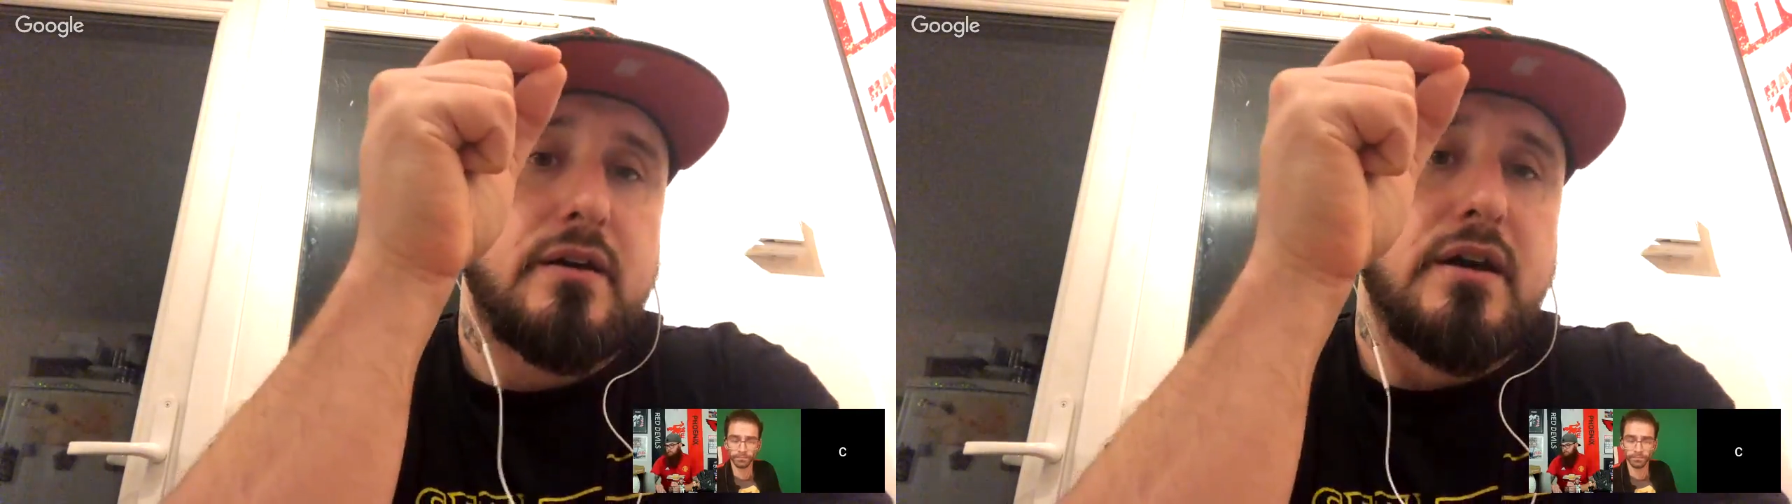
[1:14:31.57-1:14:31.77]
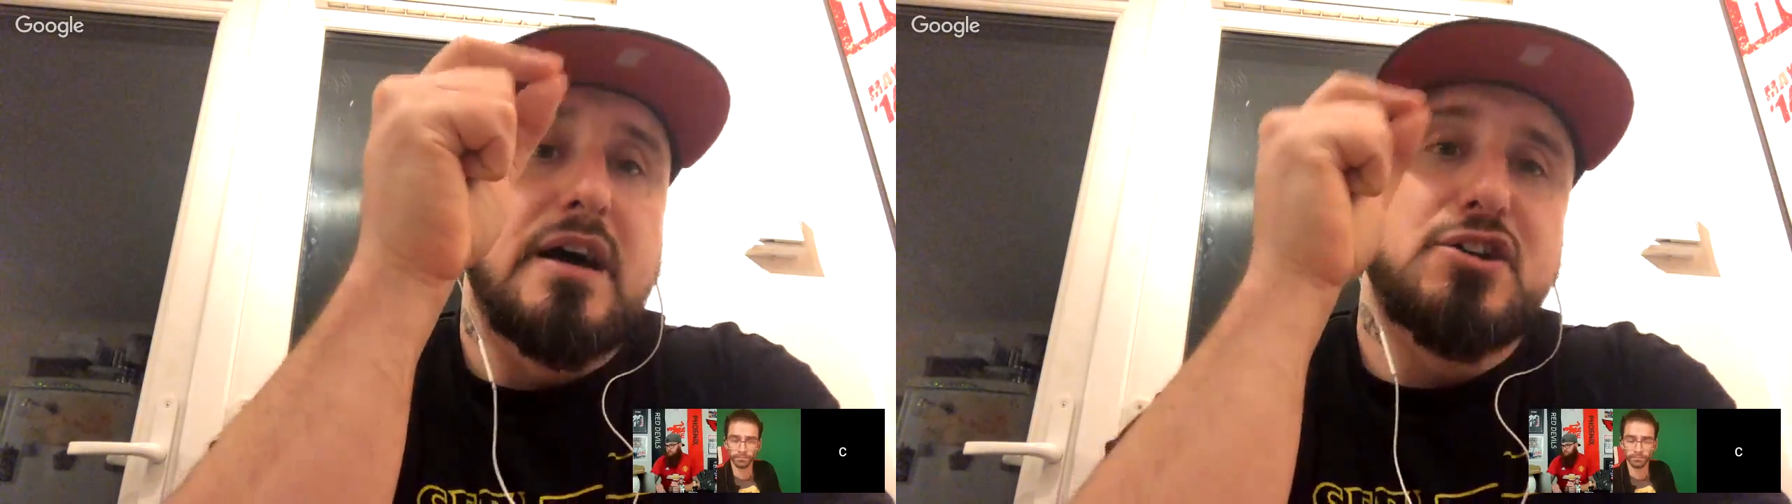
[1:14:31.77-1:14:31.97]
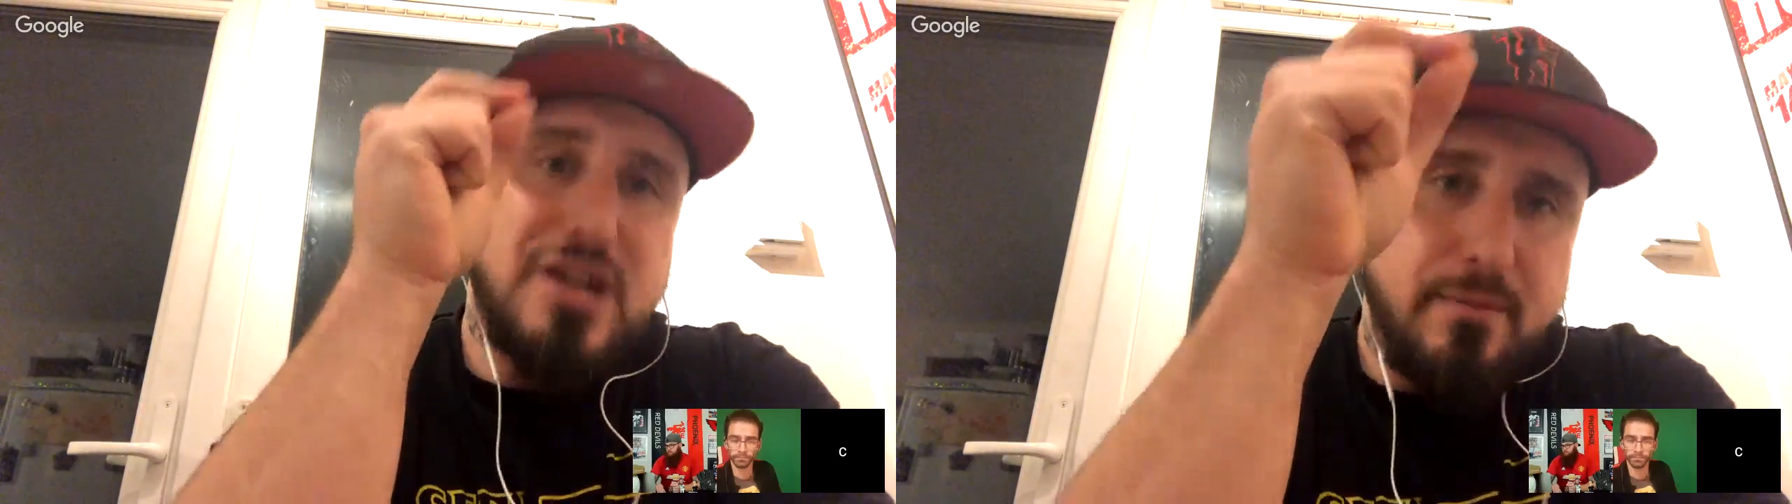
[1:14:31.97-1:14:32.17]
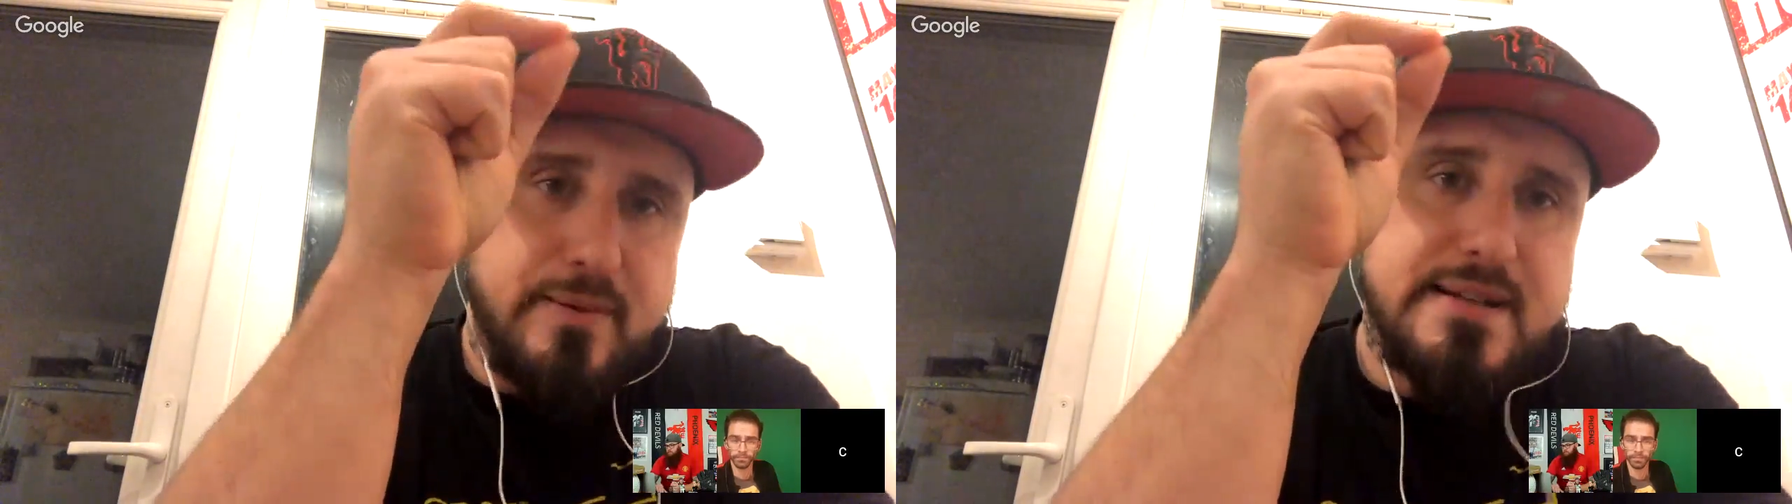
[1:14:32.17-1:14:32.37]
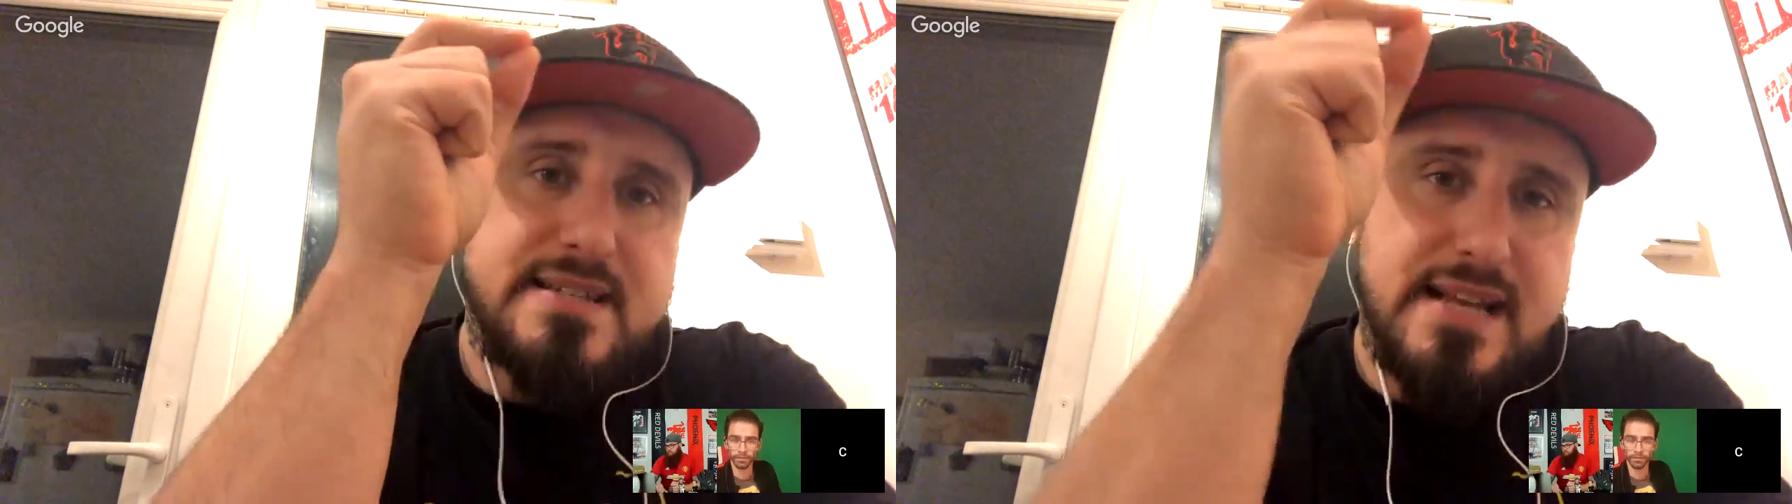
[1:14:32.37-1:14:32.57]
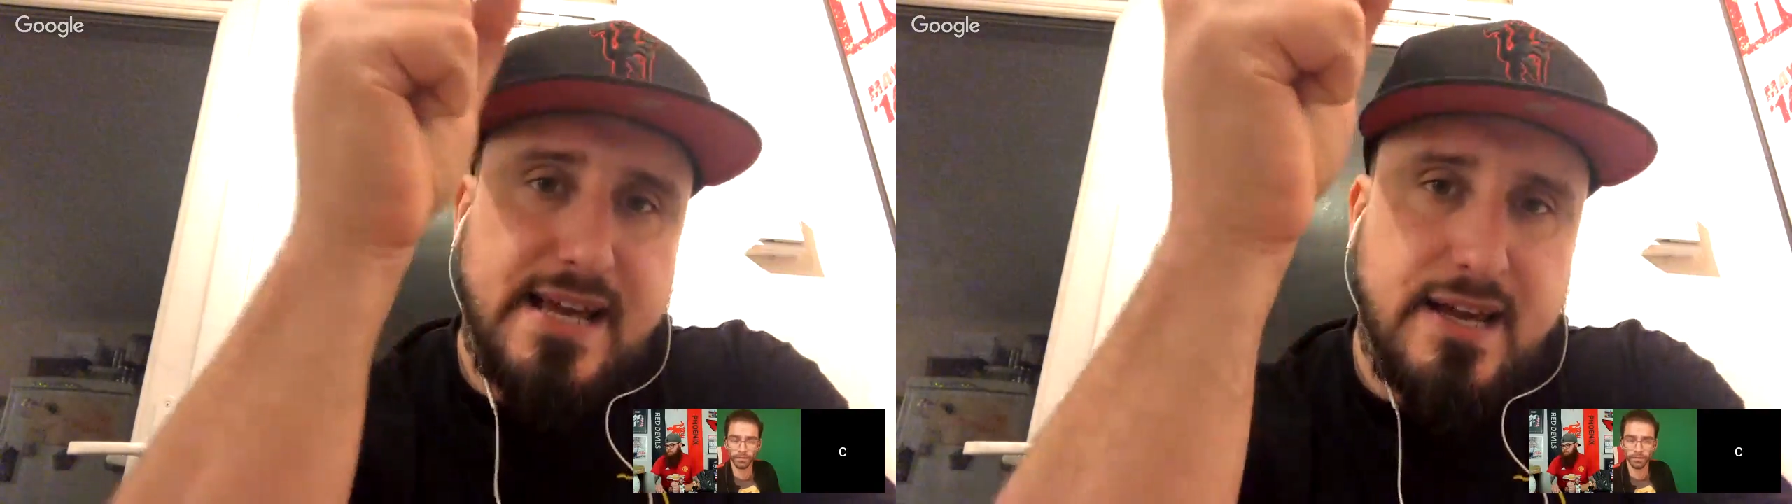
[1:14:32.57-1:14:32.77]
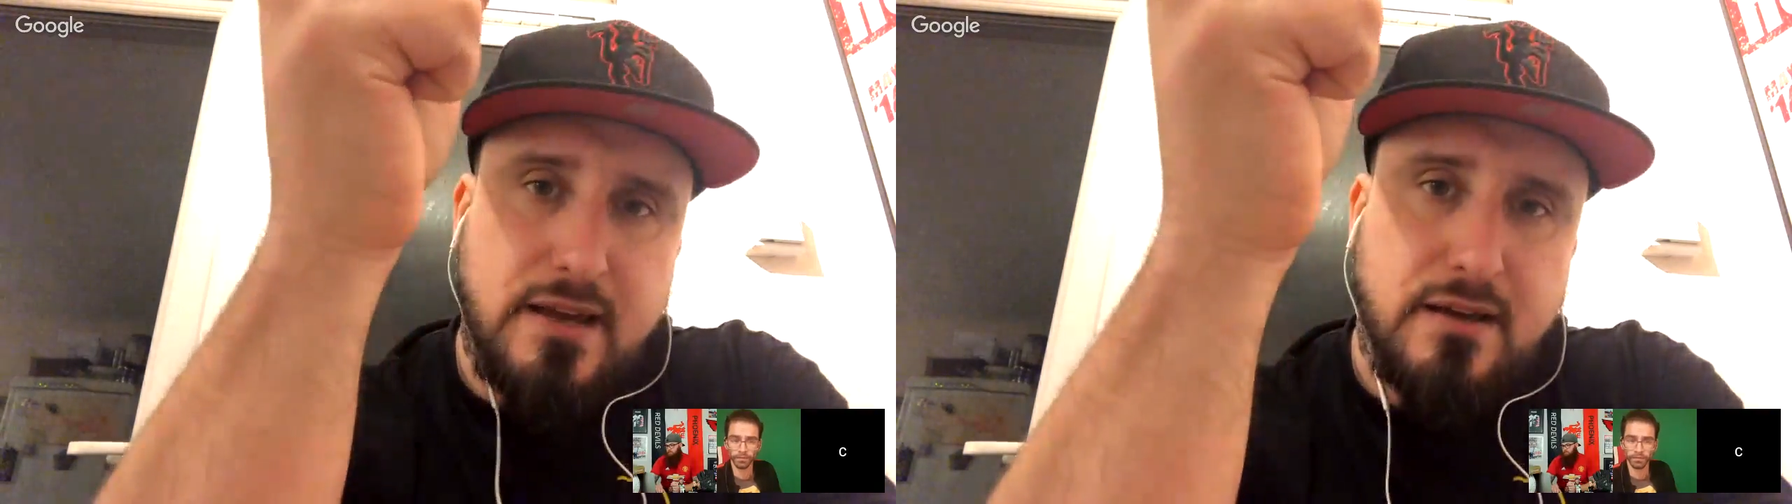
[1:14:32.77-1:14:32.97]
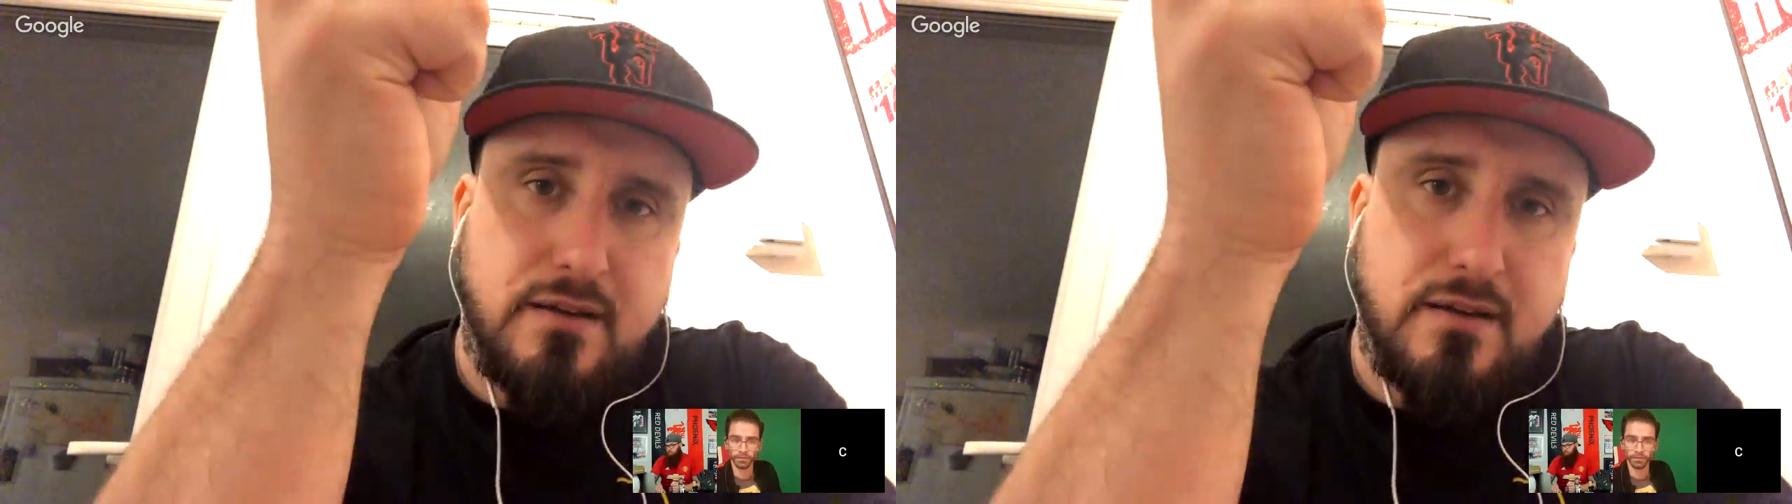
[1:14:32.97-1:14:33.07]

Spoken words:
a Champions League,